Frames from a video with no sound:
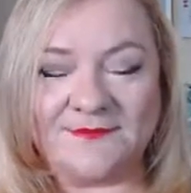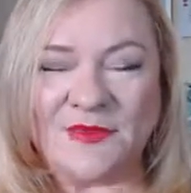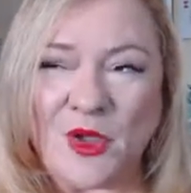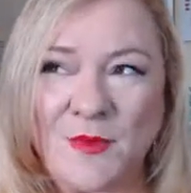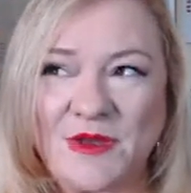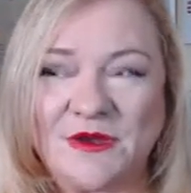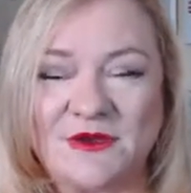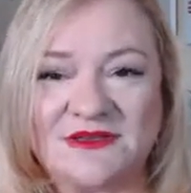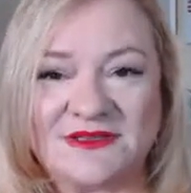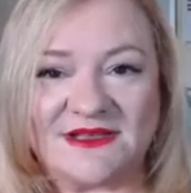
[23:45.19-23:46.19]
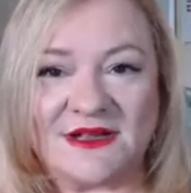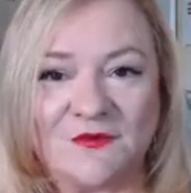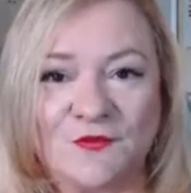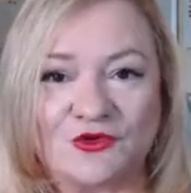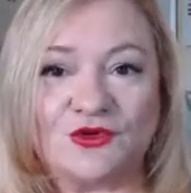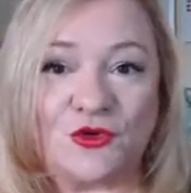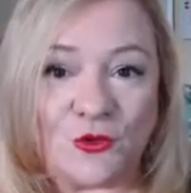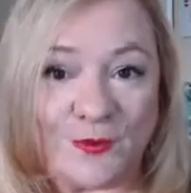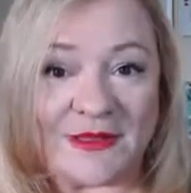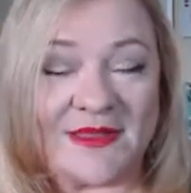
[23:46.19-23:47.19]
nobody knows exactly for
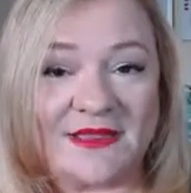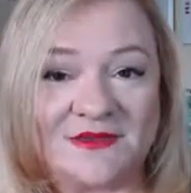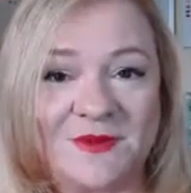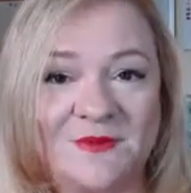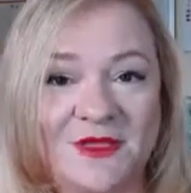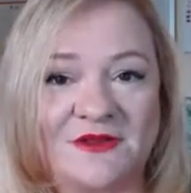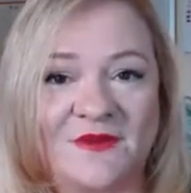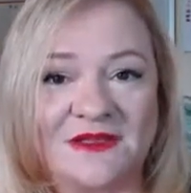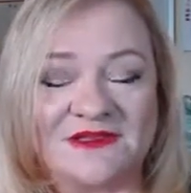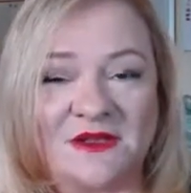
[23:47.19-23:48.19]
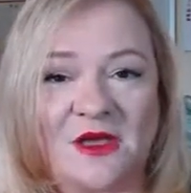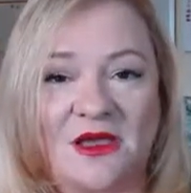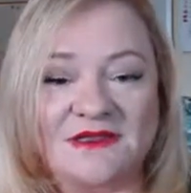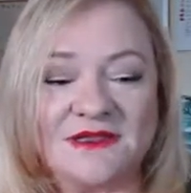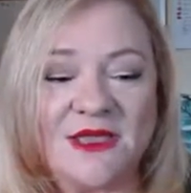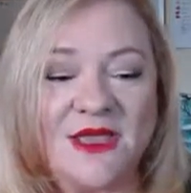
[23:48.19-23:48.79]
sure, but that's what we advise our clients.